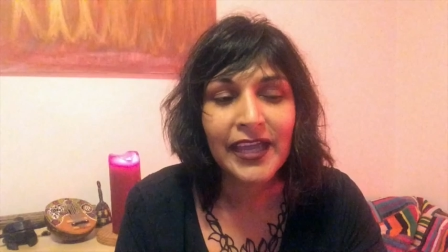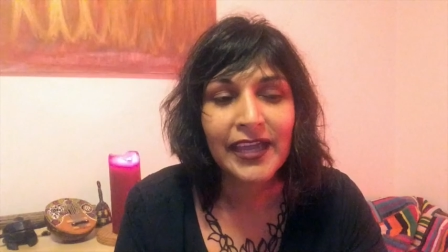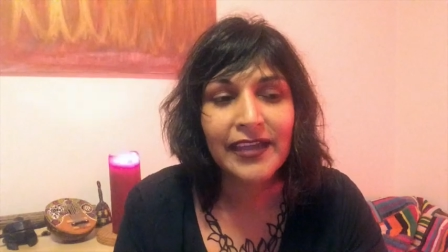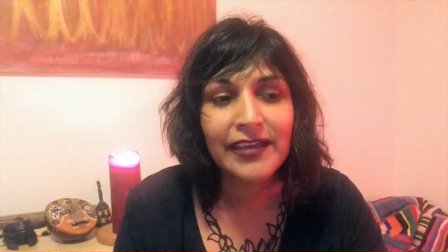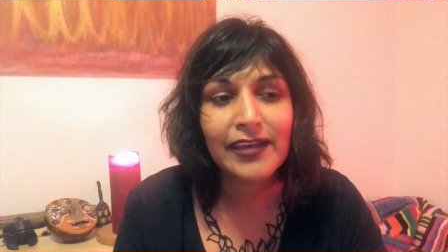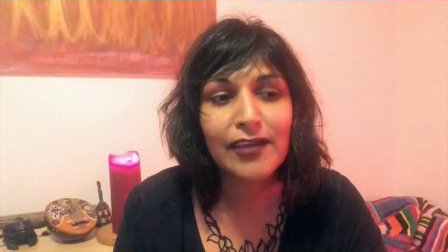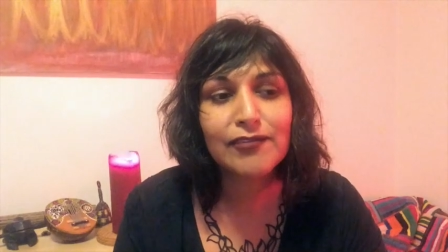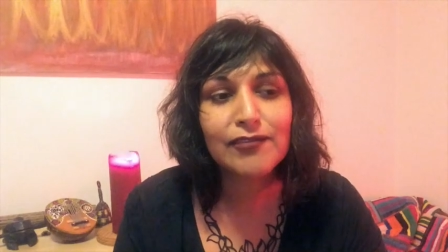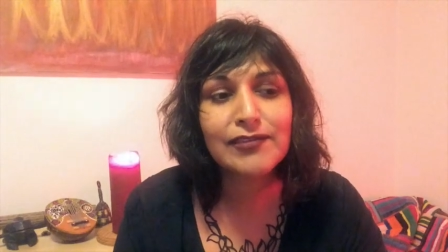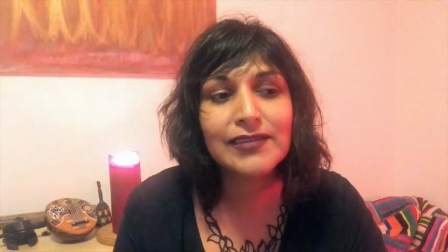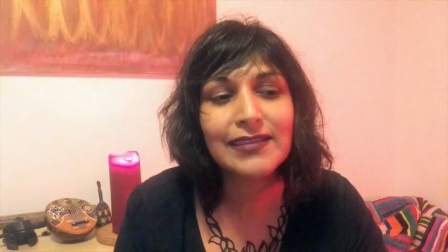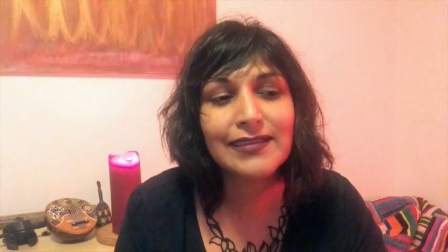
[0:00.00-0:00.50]

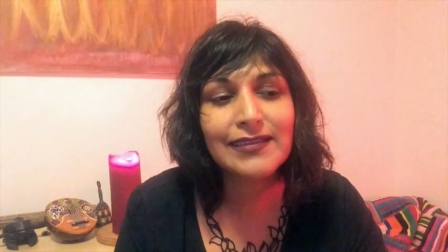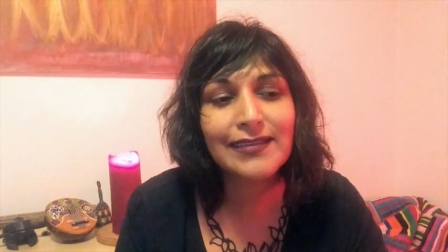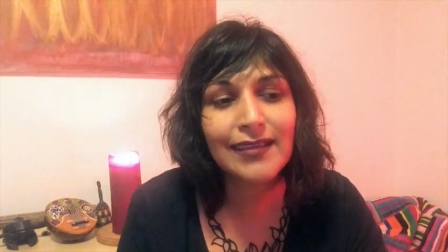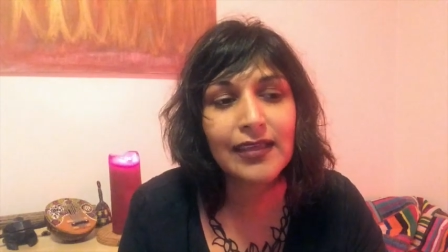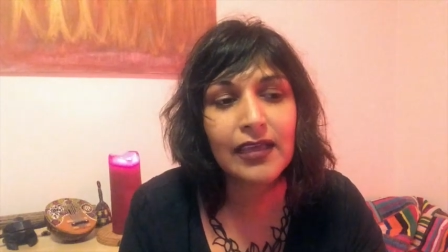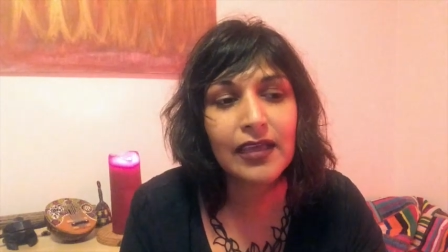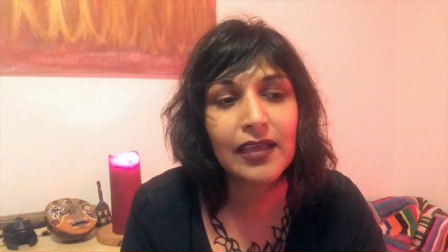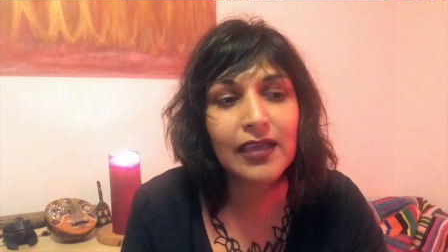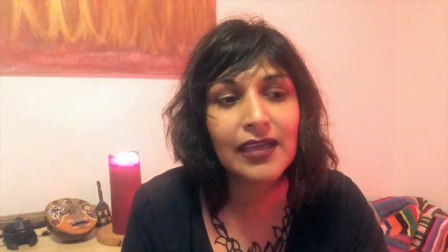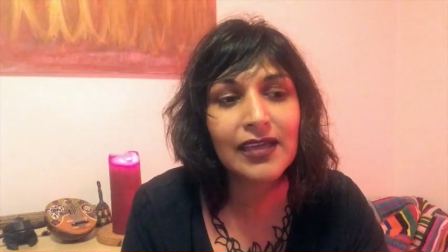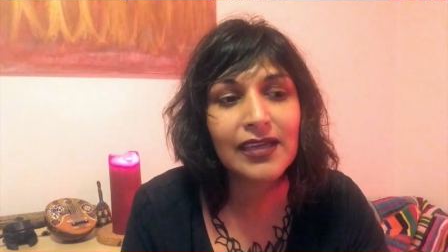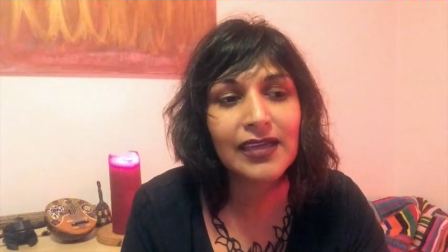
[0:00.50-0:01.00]
Now,
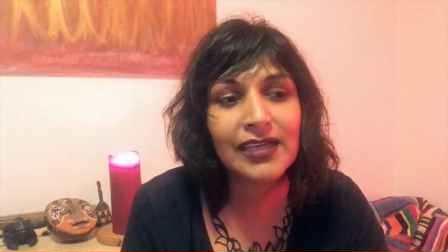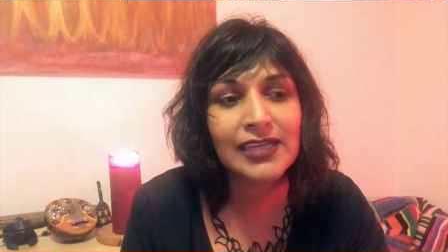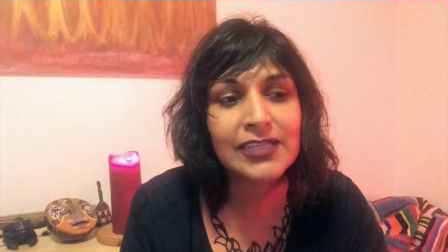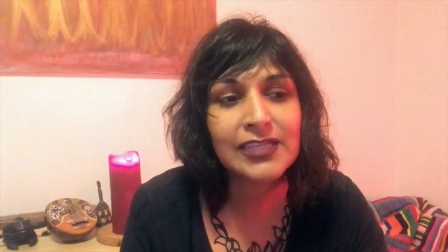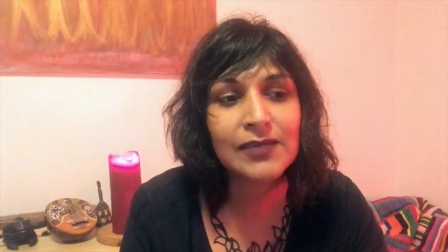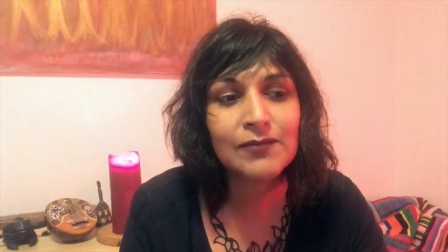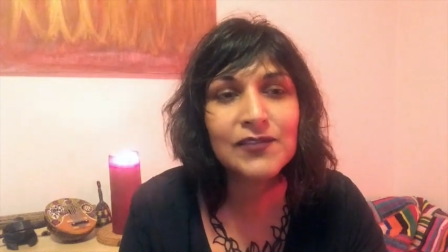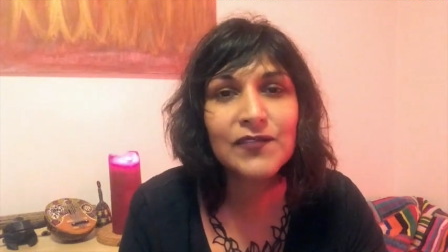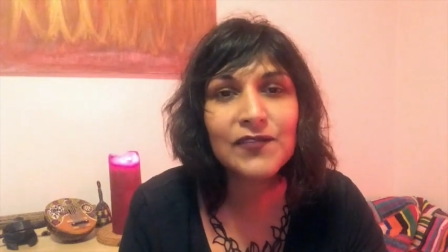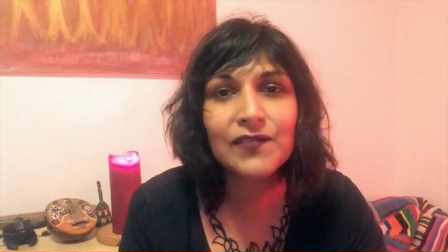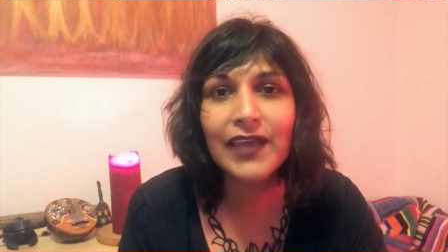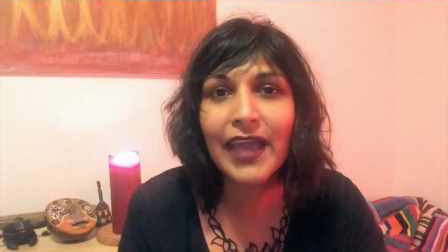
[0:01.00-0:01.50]
in
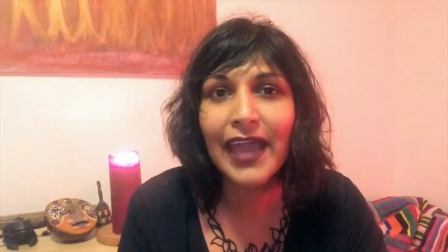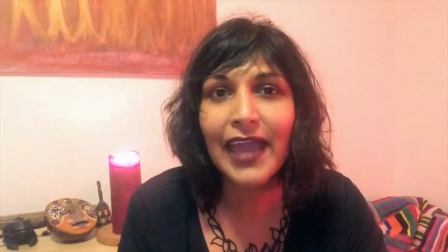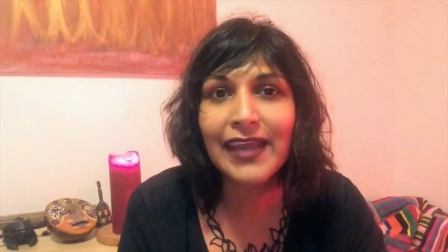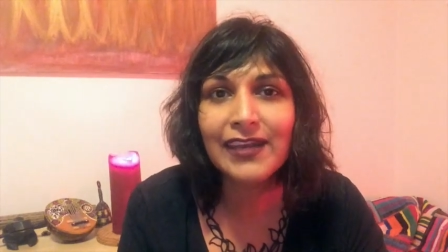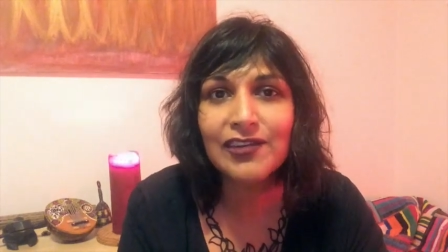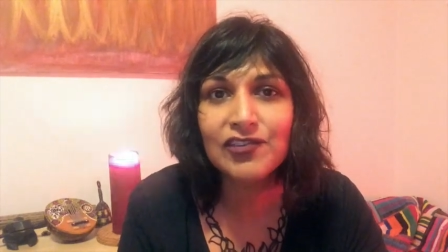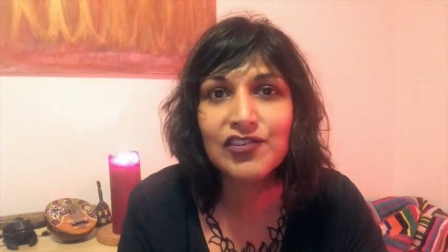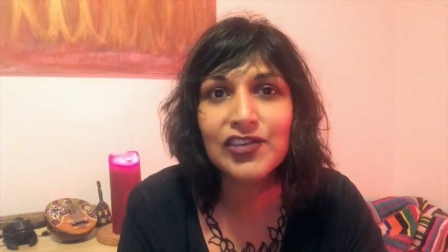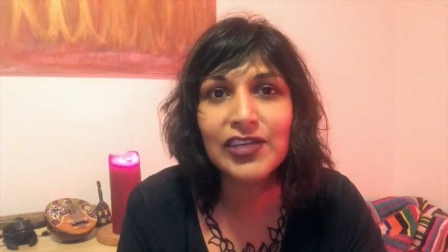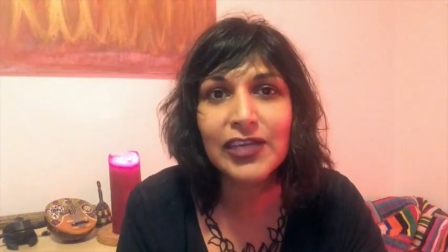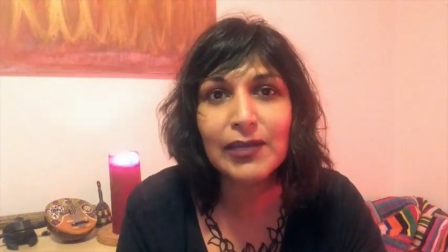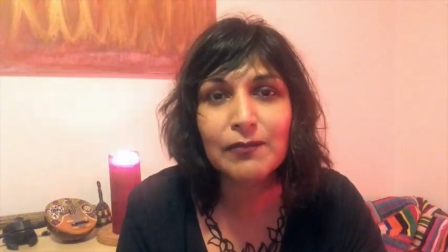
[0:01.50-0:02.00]
terms of the
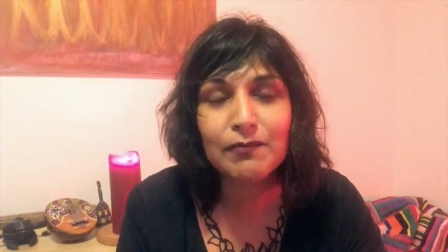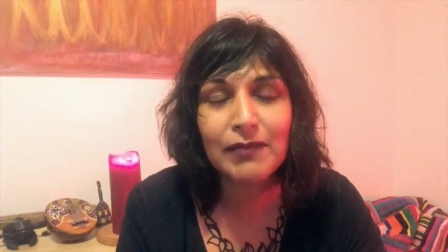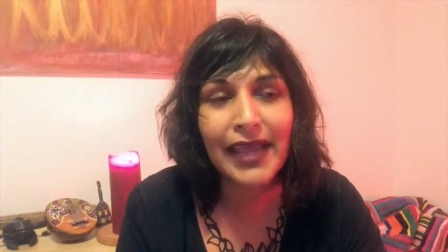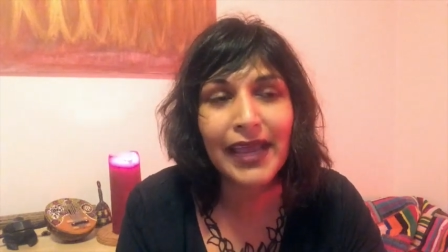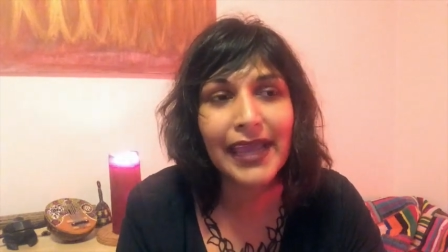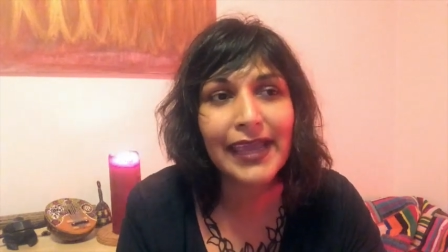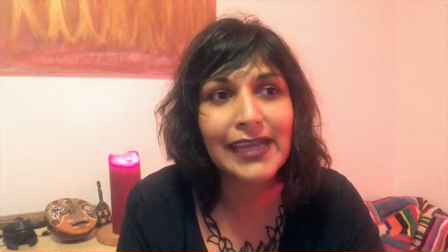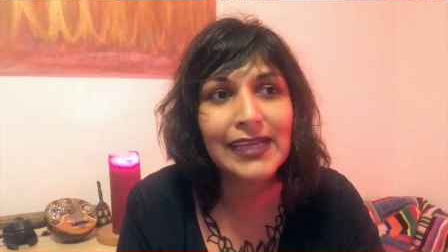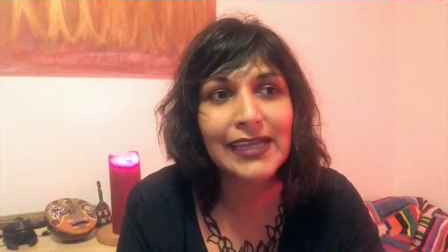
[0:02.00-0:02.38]
energy at play,